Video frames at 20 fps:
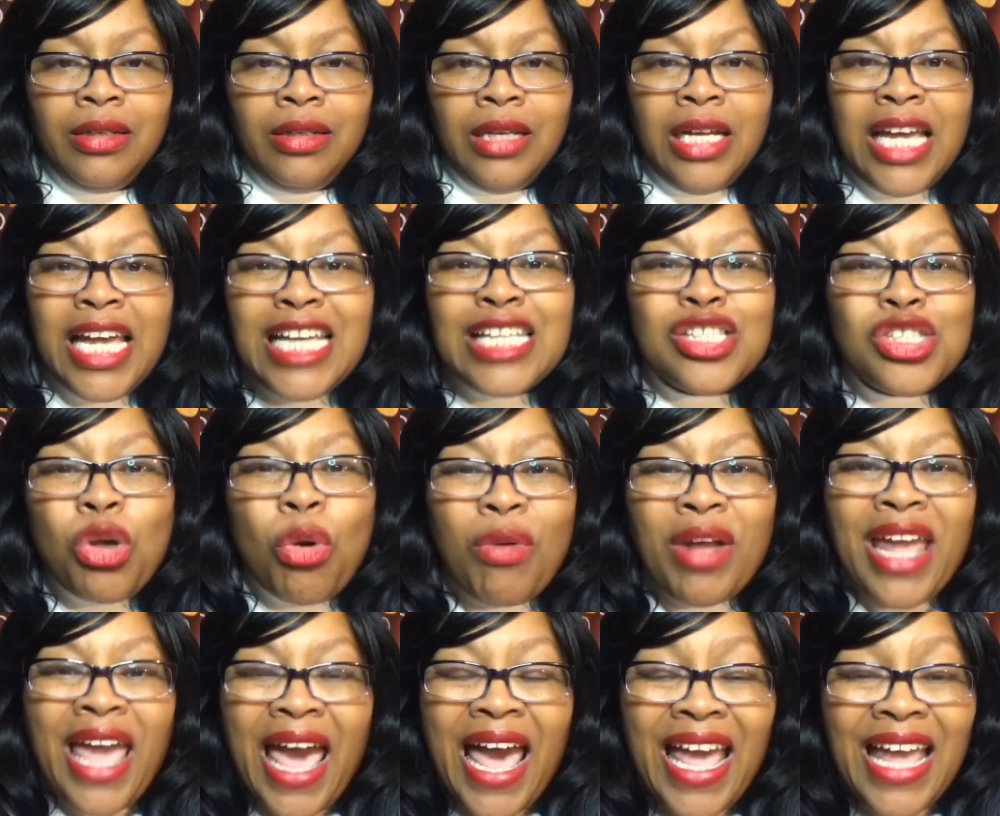It's
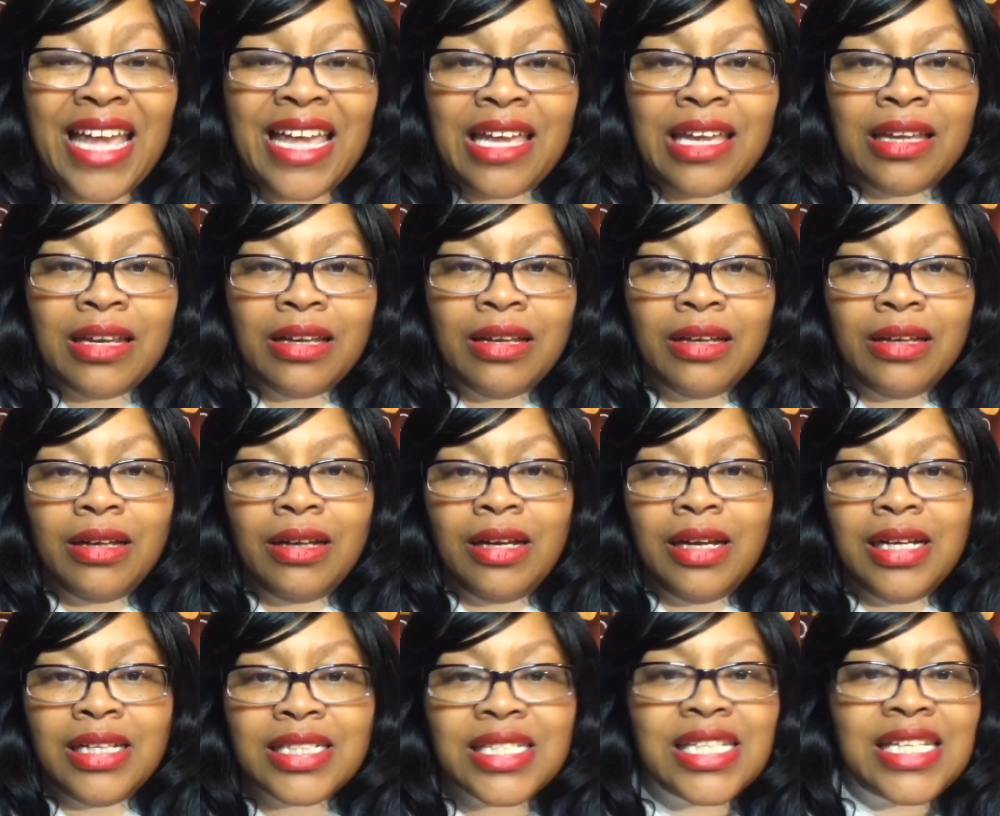okay
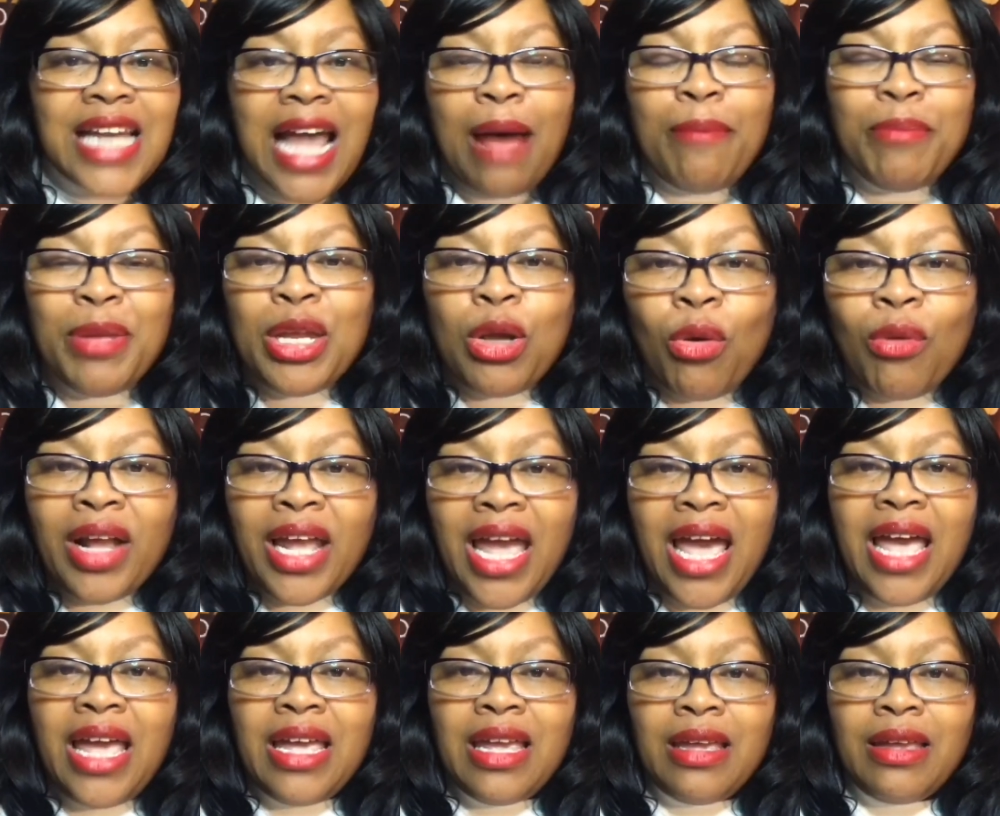to not be
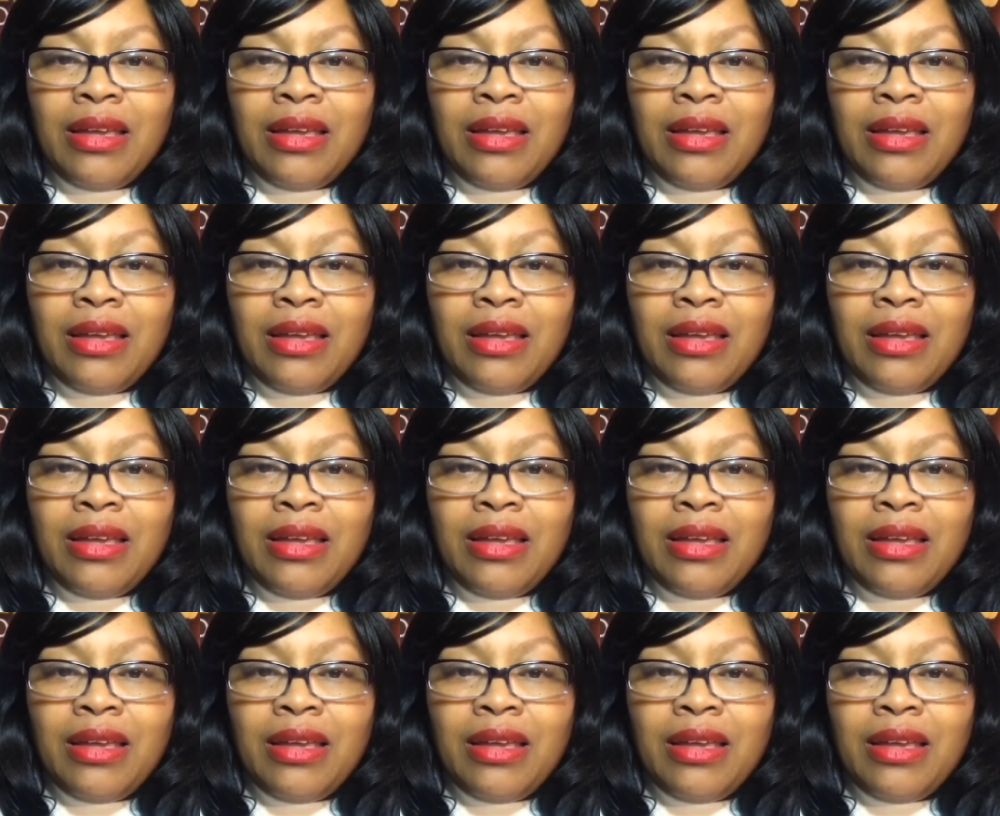okay.